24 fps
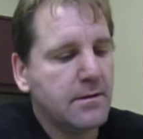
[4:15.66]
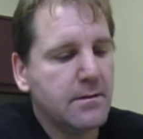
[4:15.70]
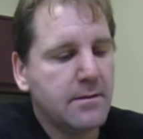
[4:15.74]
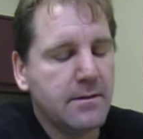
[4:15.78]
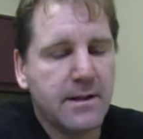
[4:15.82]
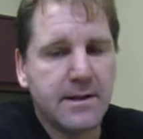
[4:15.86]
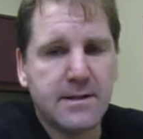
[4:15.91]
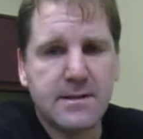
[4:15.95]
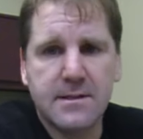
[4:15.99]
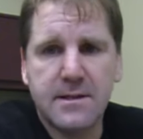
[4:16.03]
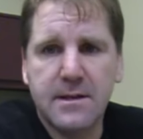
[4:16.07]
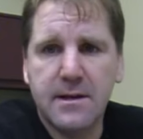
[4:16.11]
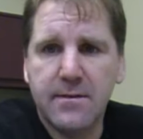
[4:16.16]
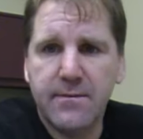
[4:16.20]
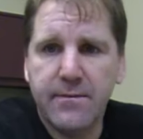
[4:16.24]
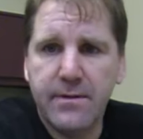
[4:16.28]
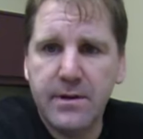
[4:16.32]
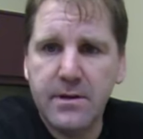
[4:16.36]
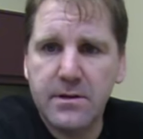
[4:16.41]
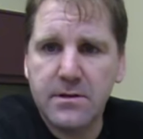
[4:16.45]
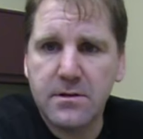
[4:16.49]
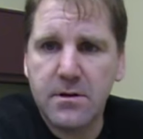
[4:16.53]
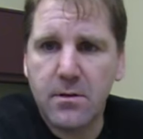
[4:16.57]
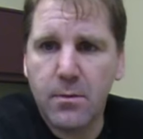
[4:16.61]
Let's see if
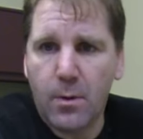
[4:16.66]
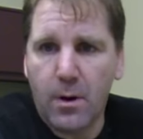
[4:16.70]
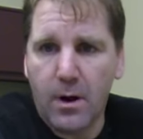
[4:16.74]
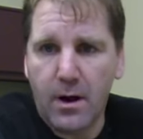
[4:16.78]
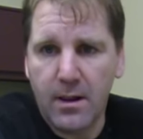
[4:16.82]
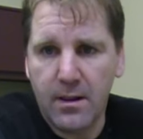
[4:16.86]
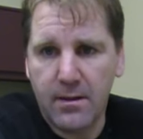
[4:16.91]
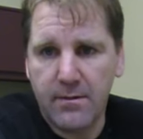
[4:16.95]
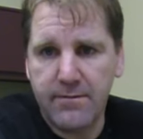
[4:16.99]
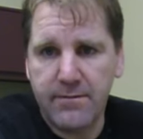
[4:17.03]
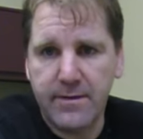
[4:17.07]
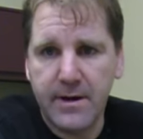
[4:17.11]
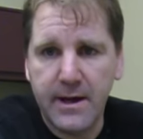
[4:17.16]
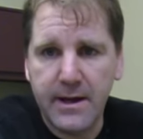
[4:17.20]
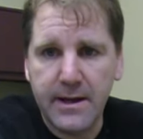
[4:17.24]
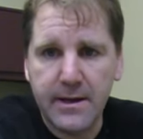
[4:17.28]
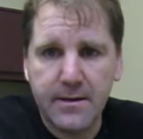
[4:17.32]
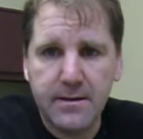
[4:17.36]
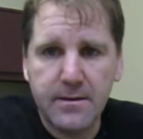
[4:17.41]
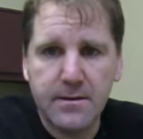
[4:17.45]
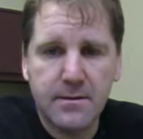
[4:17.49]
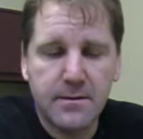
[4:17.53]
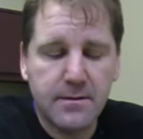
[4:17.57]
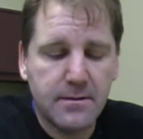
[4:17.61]
he is
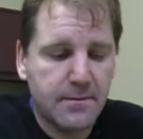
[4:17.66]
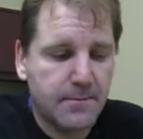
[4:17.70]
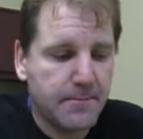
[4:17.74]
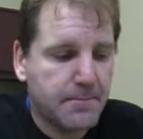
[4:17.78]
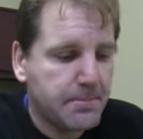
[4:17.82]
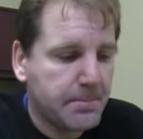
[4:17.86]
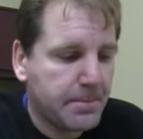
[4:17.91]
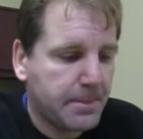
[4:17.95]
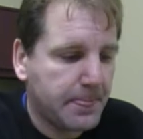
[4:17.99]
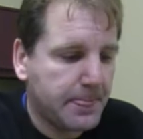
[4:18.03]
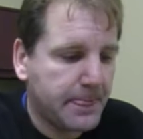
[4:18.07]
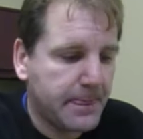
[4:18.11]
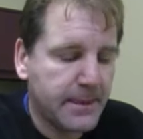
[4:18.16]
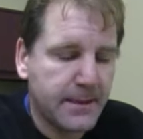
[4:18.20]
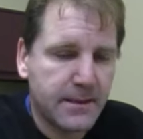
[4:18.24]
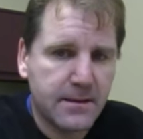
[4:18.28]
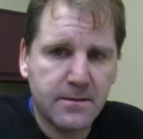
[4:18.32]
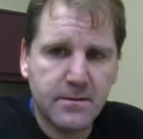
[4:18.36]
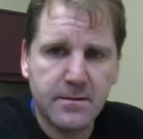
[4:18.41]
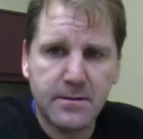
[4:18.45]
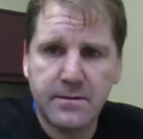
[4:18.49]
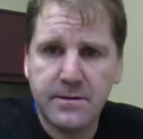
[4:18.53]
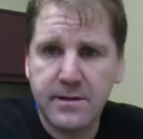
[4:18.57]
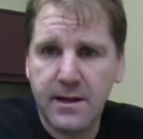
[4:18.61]
qualified
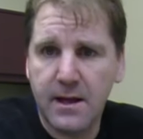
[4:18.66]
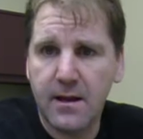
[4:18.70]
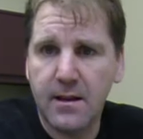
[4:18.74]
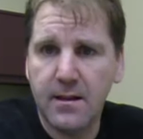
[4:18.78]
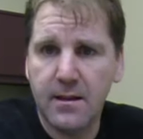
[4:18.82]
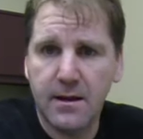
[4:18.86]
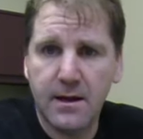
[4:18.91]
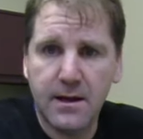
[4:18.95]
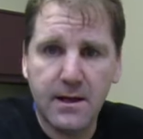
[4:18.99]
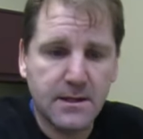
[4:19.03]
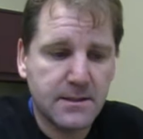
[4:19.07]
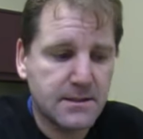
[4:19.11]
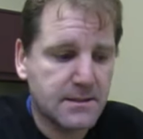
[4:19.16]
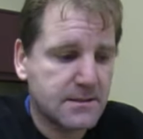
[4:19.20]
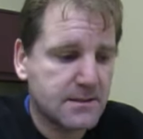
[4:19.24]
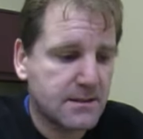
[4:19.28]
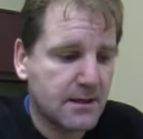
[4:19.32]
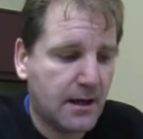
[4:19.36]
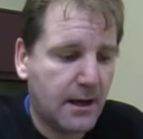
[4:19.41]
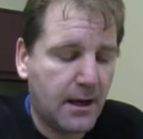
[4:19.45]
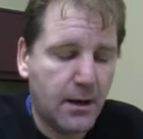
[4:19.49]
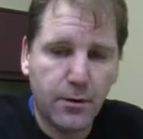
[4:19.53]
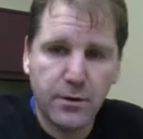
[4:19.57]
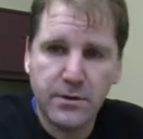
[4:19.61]
to tell us
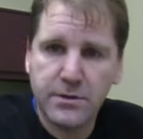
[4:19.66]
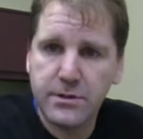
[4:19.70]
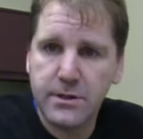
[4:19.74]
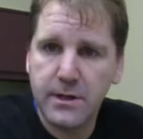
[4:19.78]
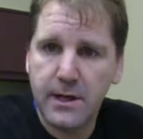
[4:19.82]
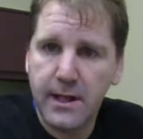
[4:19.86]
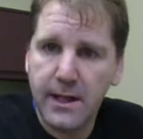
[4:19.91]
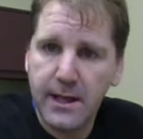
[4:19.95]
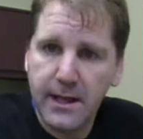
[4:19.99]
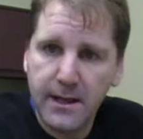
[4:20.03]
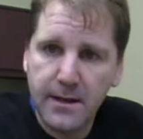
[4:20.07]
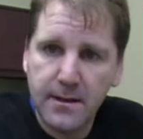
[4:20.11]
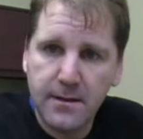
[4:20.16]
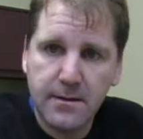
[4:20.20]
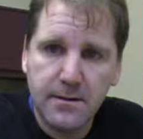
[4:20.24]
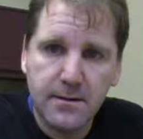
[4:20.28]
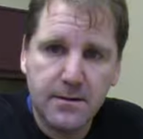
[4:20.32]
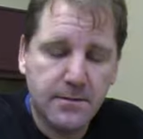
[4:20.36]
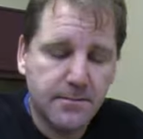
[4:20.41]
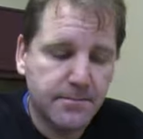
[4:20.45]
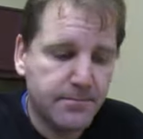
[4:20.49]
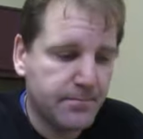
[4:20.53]
how it's going to end.